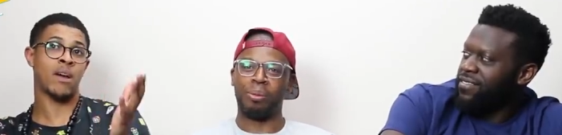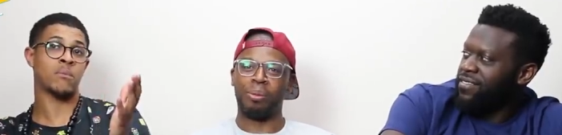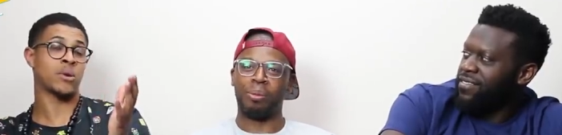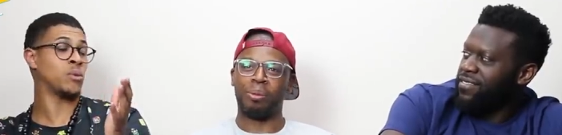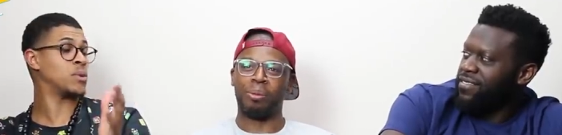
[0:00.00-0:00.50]

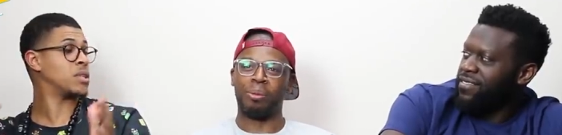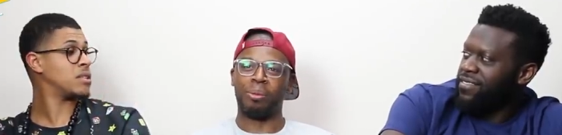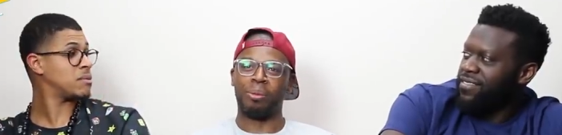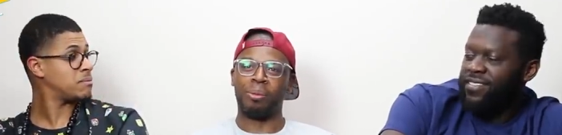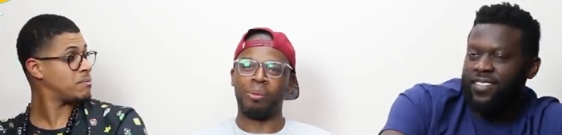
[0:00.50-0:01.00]
Speaker 1: I'm cool with
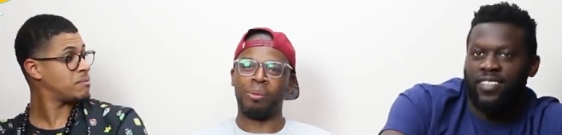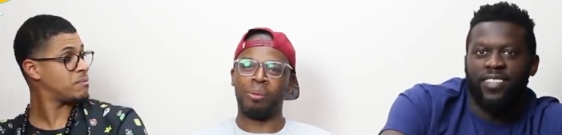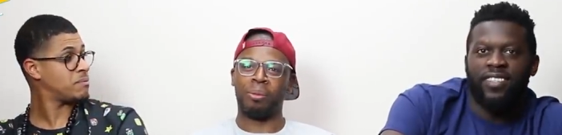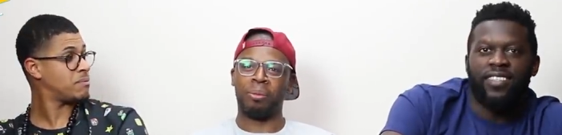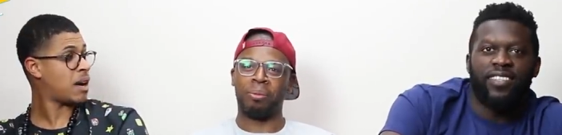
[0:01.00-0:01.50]
it.
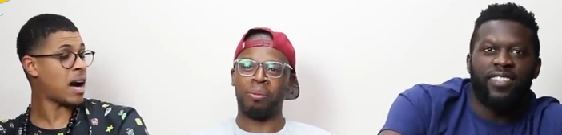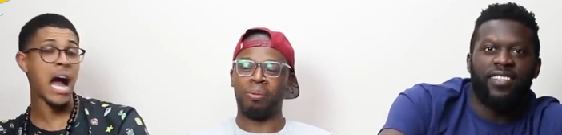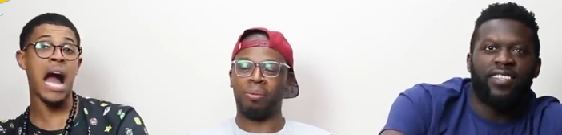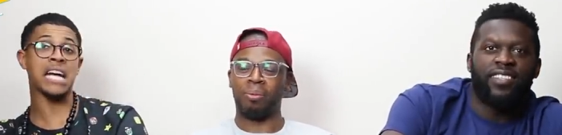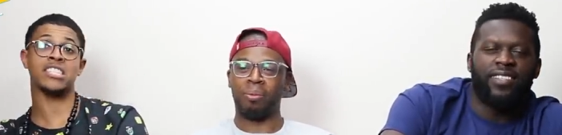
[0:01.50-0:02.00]

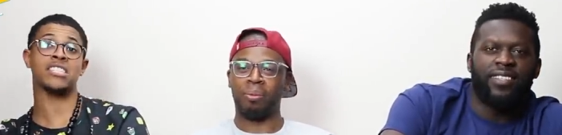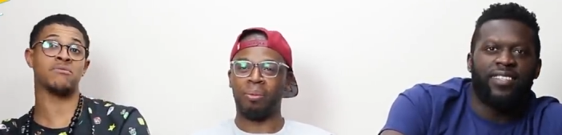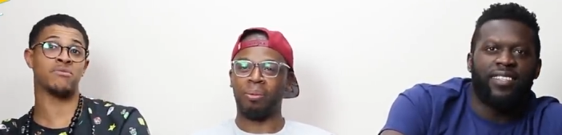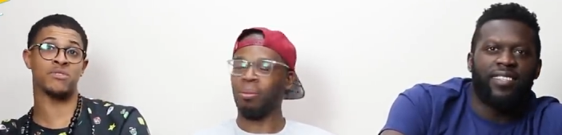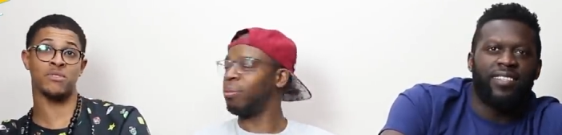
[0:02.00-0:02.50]
I
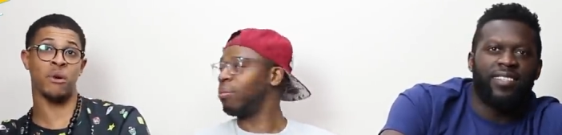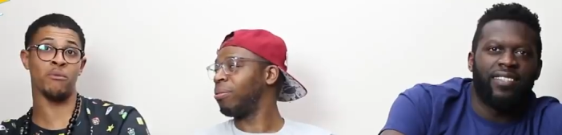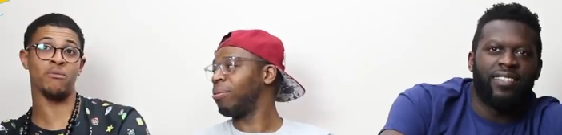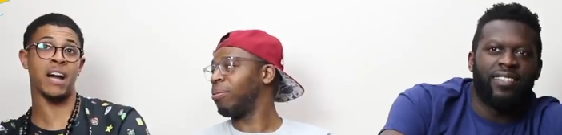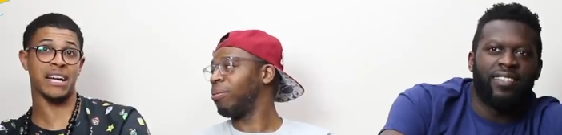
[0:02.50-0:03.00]
actually
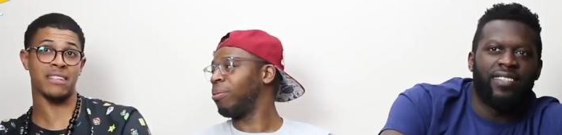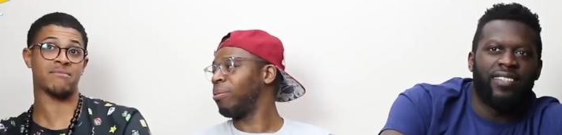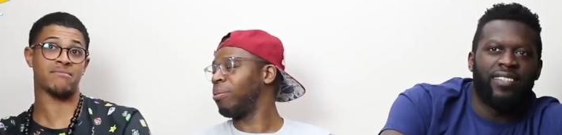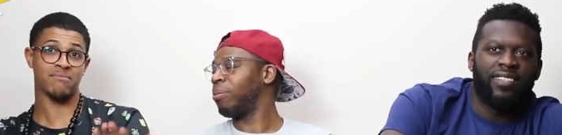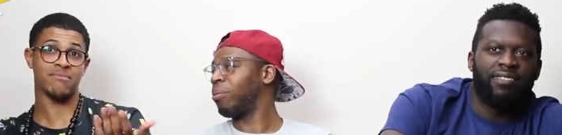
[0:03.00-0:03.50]
don't like.
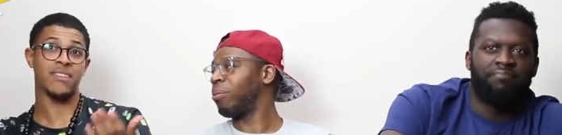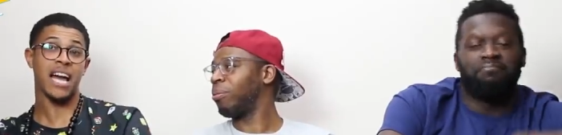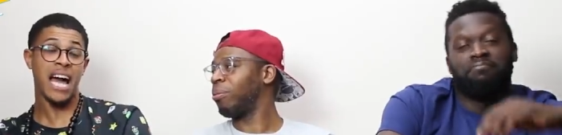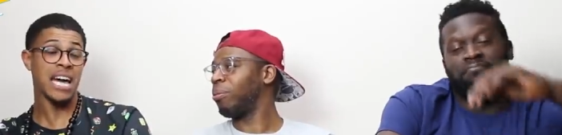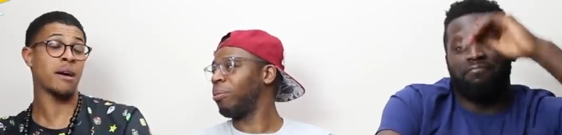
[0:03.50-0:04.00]

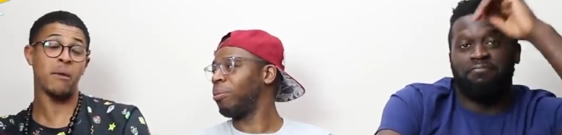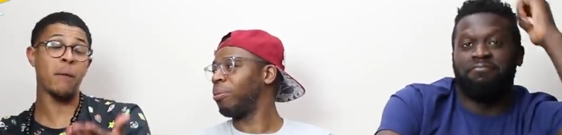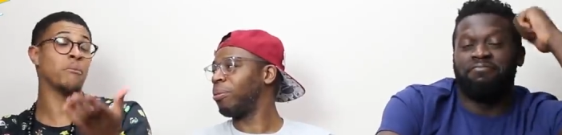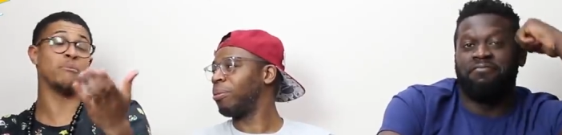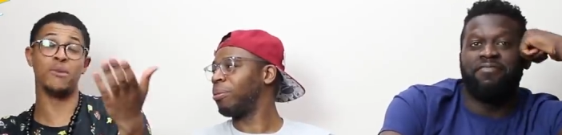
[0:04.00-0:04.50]
And
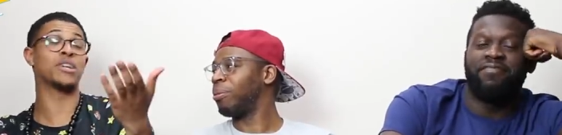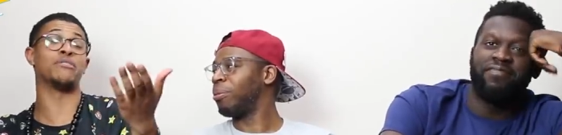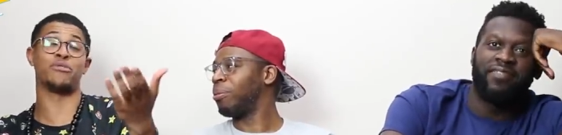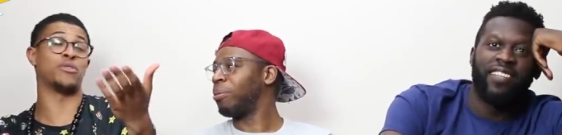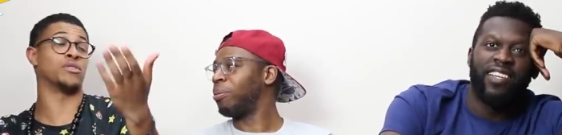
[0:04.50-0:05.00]
I'm
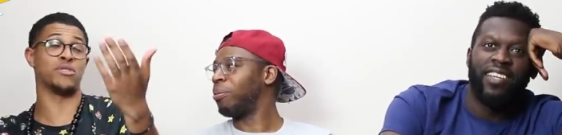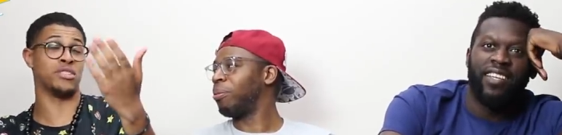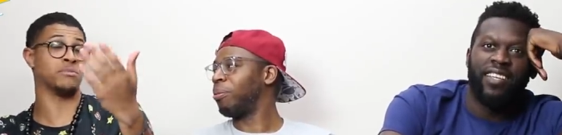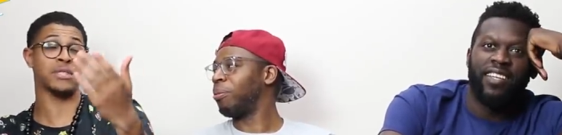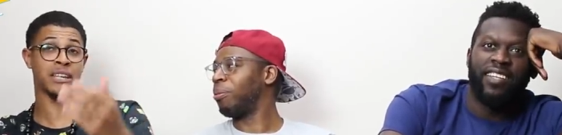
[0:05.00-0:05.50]
looking forward to
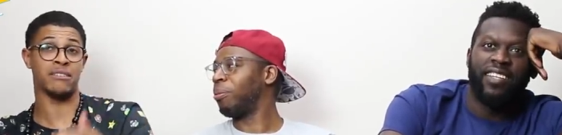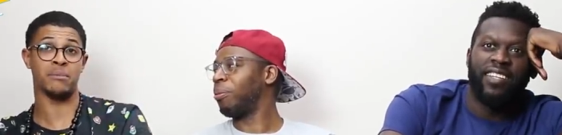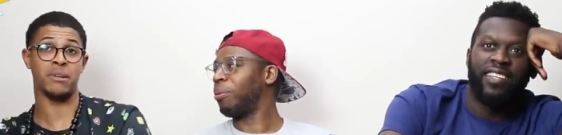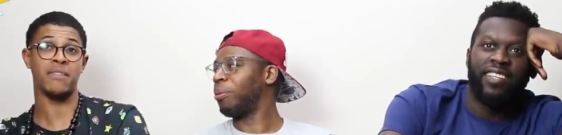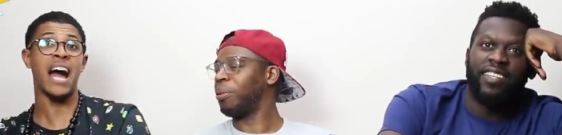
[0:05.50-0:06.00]
Jim
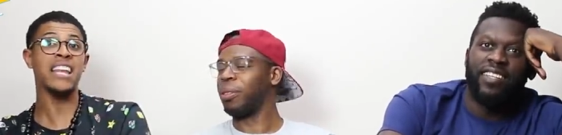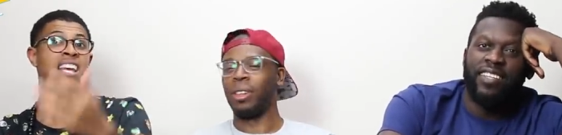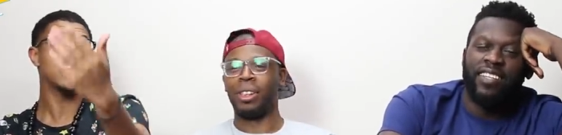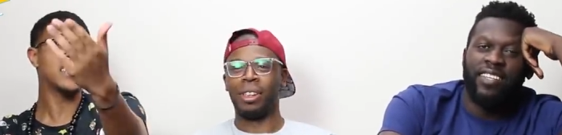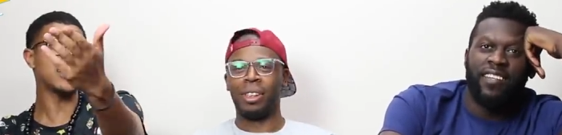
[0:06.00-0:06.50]
Carrey, bro.
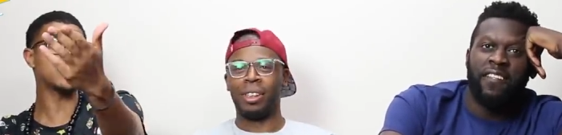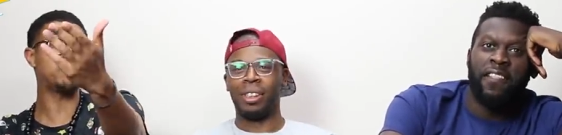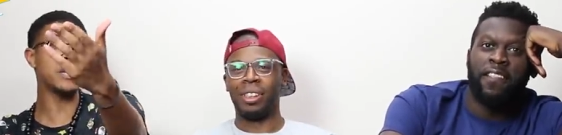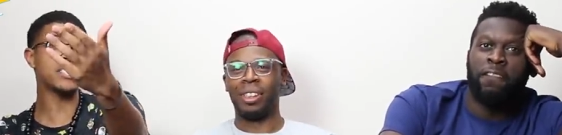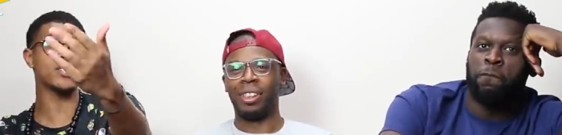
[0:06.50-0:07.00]
And there
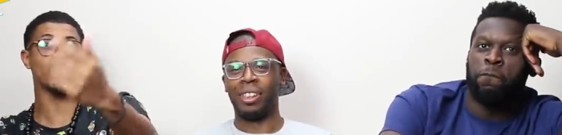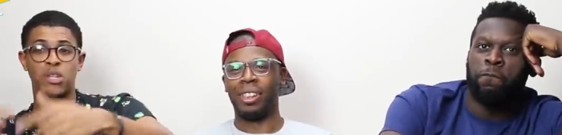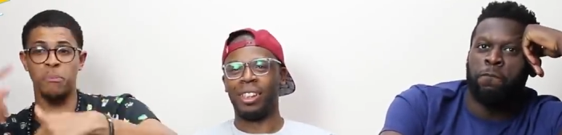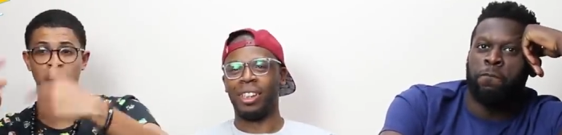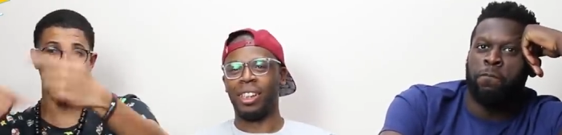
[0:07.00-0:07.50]
is bits as
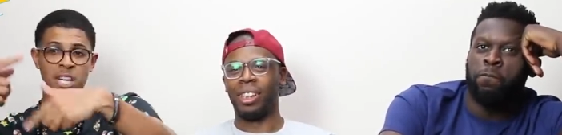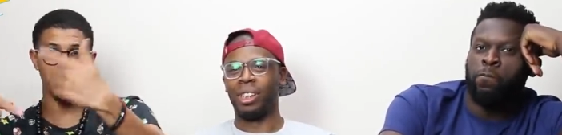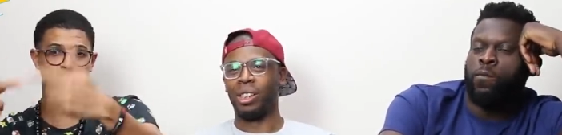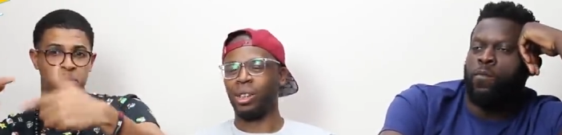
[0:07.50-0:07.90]
well. The bit when he